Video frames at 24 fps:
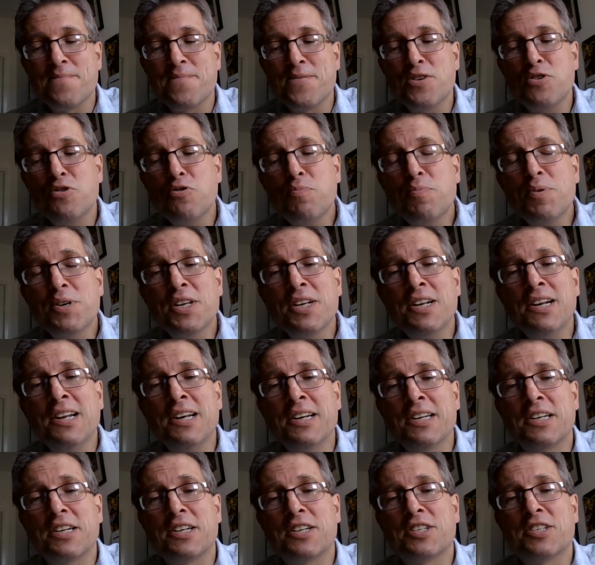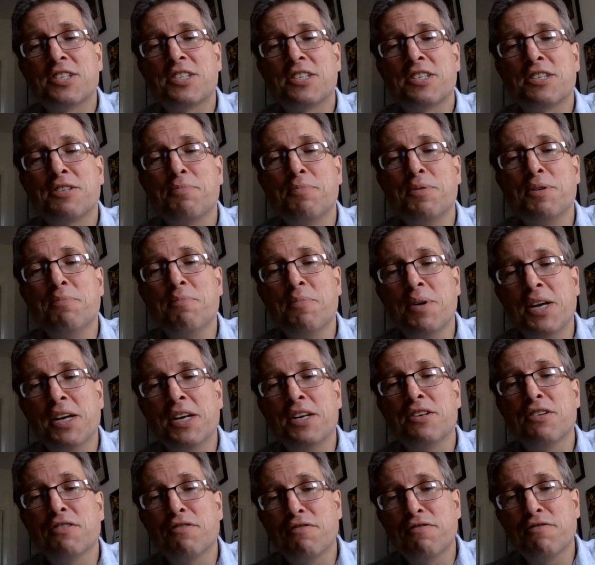Nobody likes to be
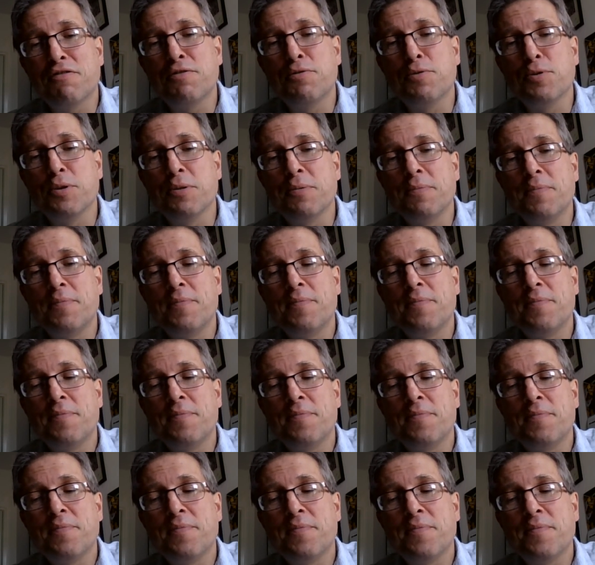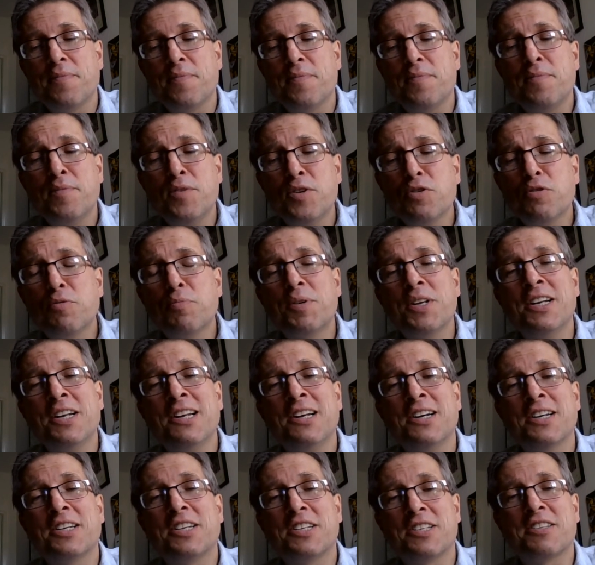made a fool. Nobody
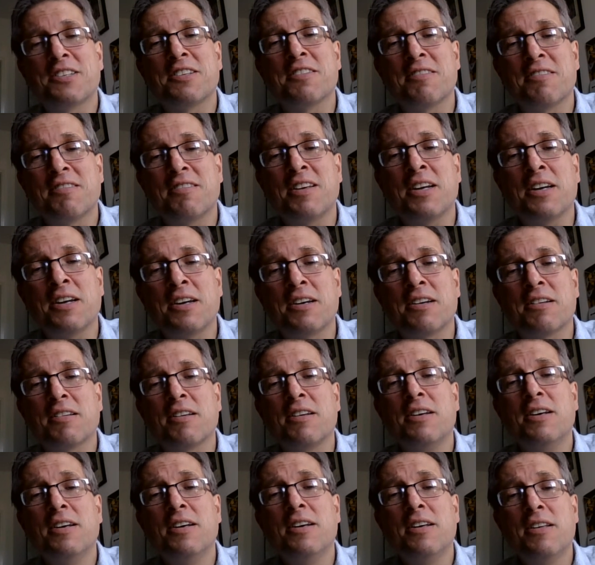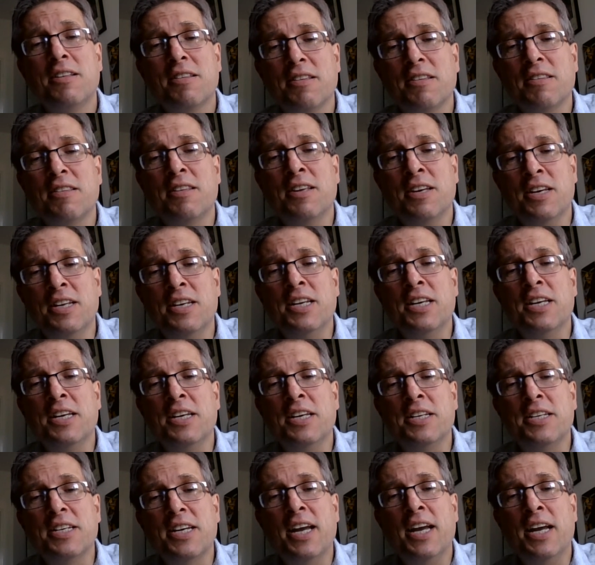likes to think that they
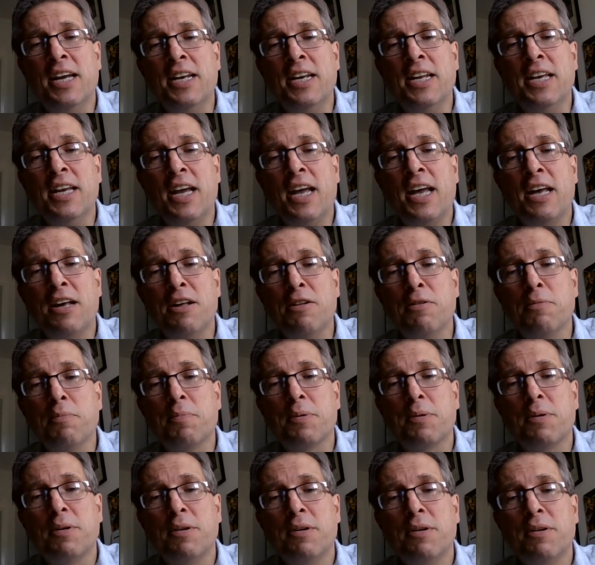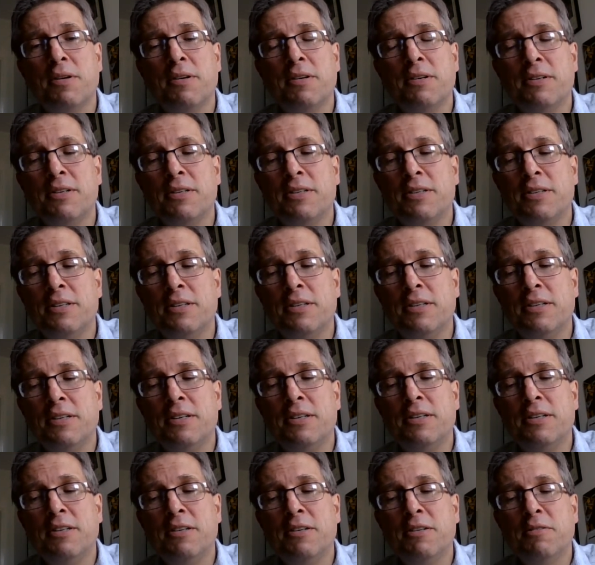need any help.
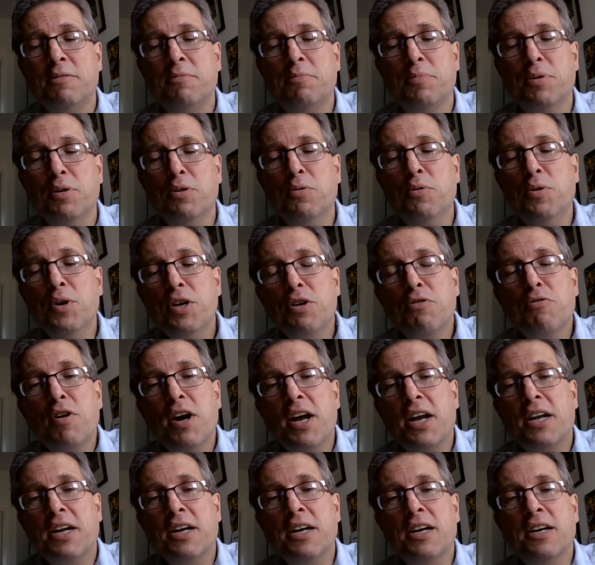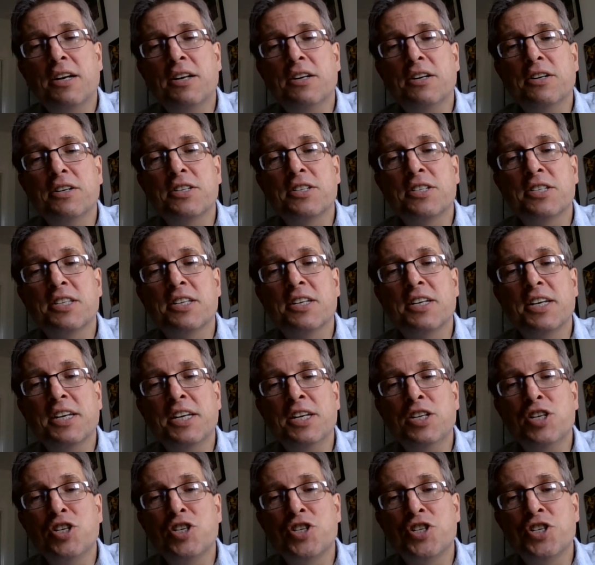But we recognize that
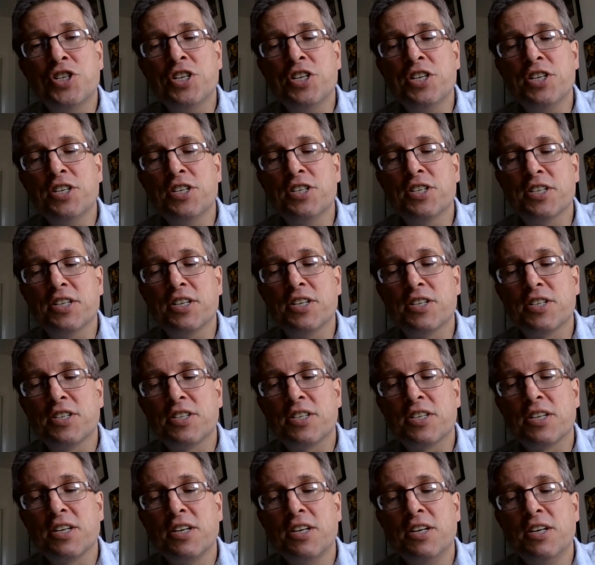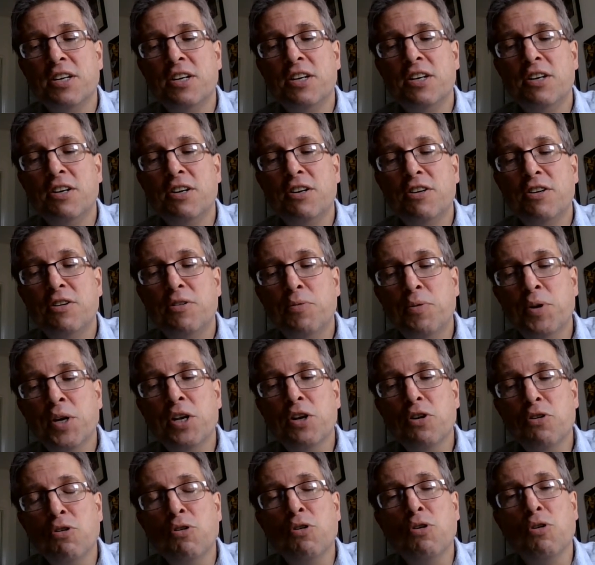in Jesus, we
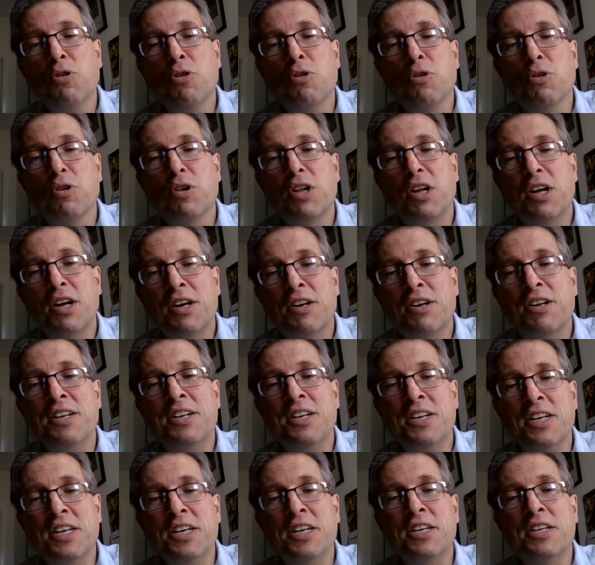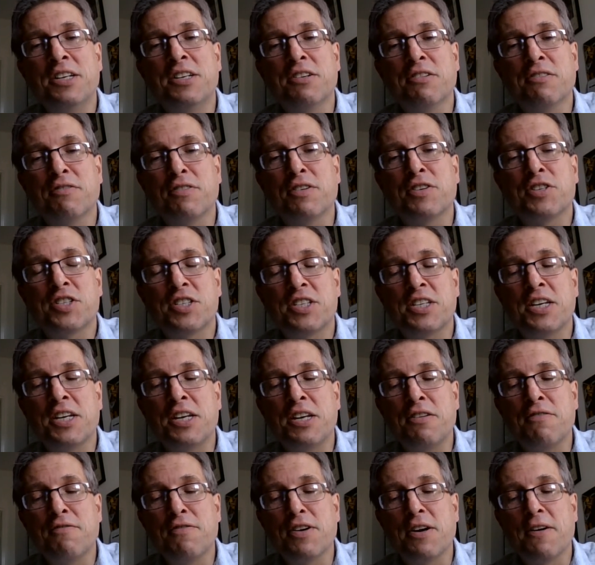all are in need of a
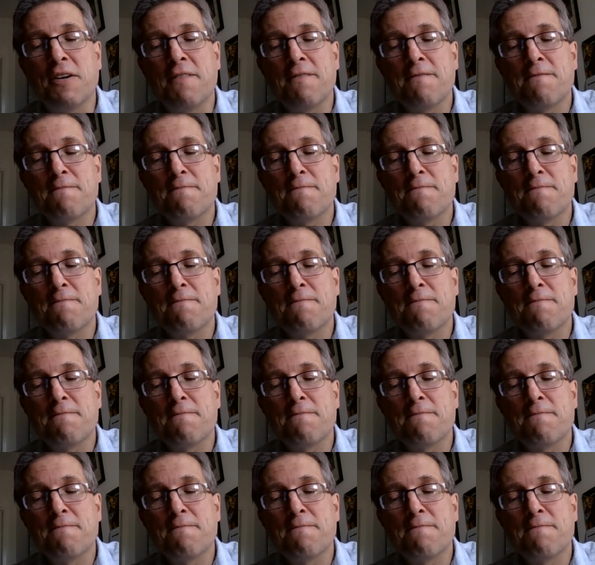Saviour